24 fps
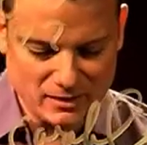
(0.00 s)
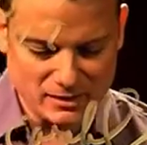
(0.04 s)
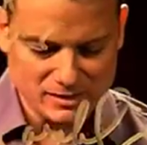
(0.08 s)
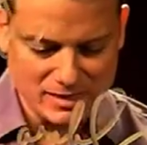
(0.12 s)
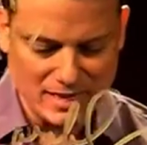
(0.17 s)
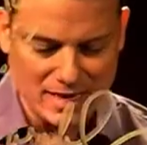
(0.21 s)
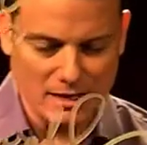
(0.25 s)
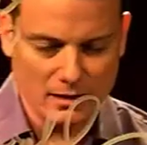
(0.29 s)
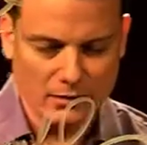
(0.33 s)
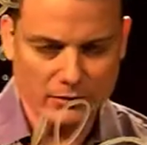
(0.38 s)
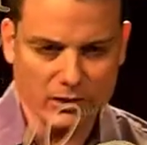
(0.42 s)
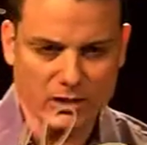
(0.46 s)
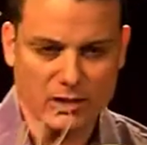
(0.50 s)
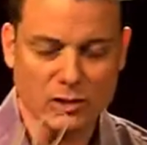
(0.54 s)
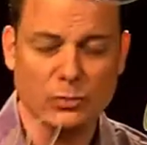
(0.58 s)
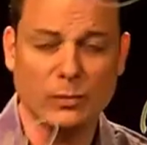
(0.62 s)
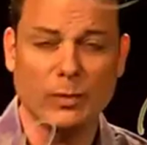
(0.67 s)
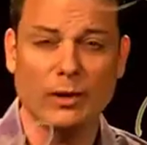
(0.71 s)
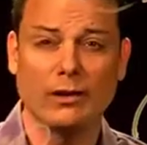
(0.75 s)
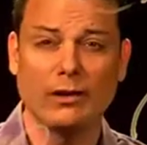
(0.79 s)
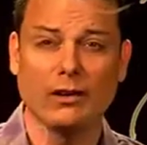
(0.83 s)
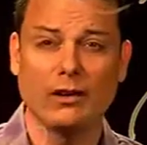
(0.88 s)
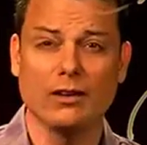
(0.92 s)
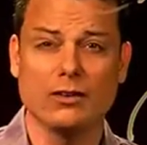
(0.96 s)
outside of
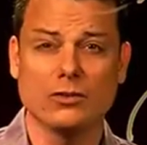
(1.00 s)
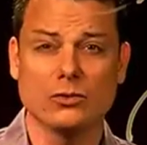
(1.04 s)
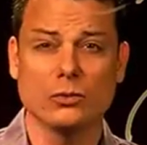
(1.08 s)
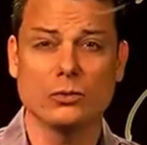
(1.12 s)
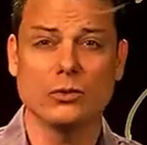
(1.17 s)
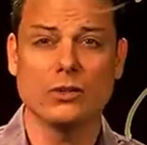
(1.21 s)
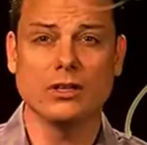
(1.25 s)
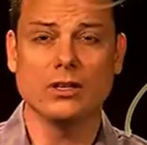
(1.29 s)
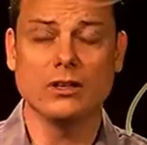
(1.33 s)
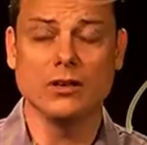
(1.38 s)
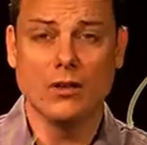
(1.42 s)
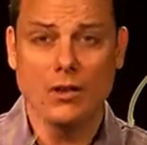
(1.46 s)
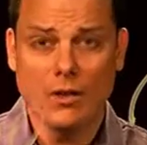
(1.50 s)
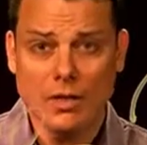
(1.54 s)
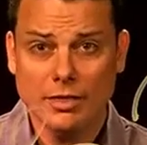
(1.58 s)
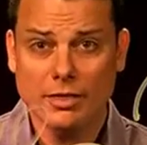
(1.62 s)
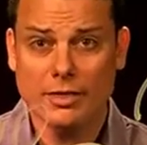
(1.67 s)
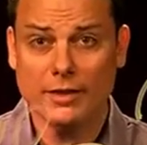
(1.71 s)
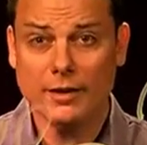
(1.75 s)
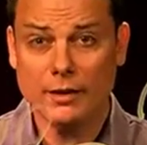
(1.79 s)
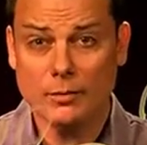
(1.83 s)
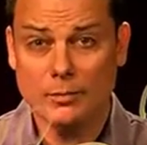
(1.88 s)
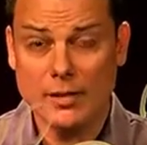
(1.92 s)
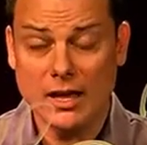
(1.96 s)
experience, we
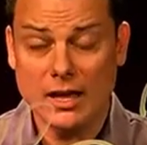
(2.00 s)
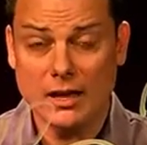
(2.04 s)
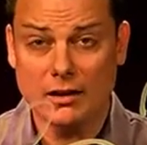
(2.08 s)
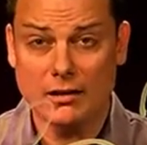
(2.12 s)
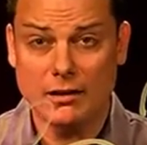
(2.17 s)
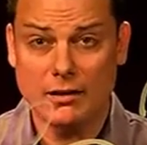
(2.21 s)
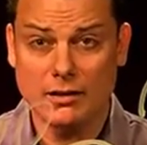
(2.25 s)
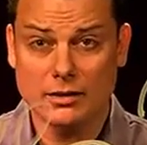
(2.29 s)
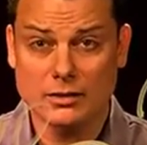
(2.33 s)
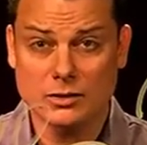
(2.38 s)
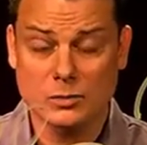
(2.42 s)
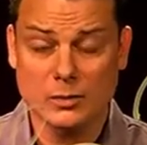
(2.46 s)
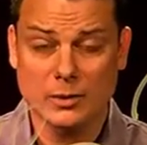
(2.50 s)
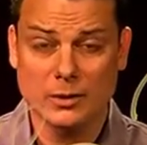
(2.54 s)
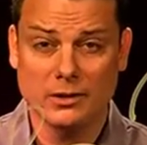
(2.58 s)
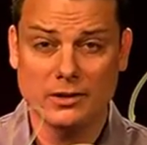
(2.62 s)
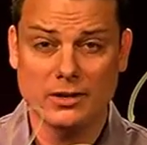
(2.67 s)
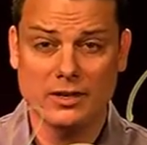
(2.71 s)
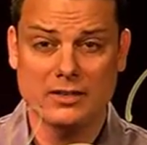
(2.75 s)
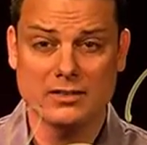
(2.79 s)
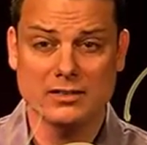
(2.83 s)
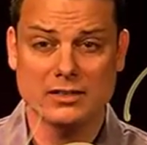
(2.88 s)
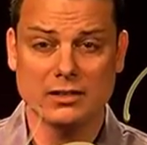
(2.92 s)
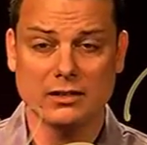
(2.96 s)
think about our
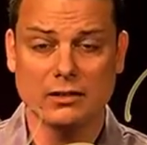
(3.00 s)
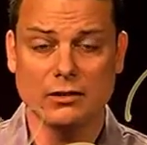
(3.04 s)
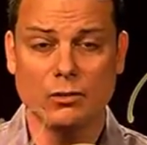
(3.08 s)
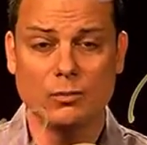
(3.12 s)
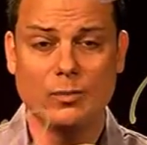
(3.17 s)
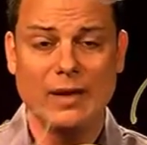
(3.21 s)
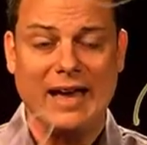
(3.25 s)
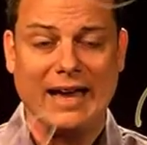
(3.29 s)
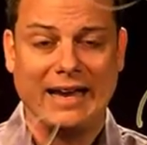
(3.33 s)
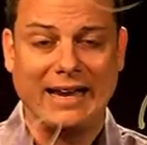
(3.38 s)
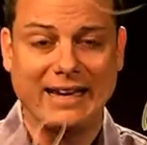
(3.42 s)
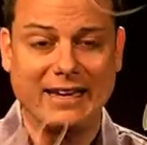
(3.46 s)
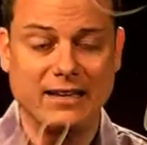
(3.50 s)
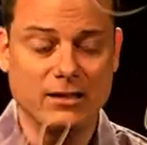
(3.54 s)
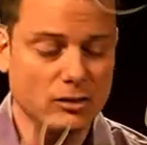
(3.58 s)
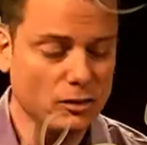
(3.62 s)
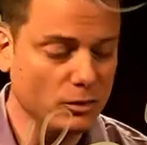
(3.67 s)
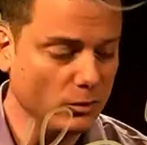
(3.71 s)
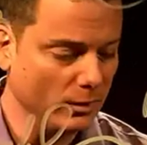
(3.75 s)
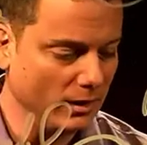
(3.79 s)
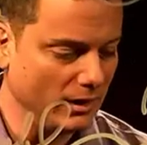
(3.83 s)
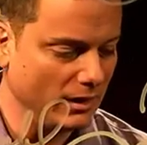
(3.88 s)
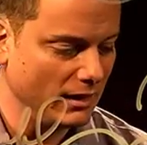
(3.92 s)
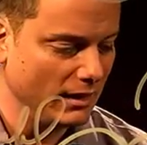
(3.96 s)
experience and go back
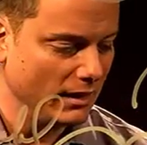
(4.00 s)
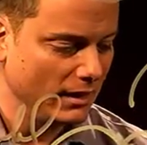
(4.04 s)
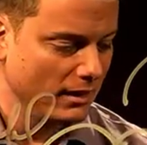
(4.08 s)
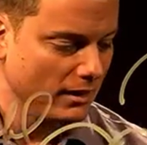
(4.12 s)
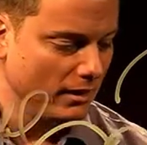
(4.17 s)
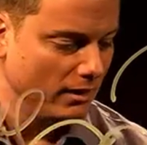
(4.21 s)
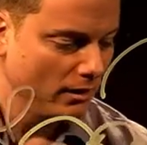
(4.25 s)
into it.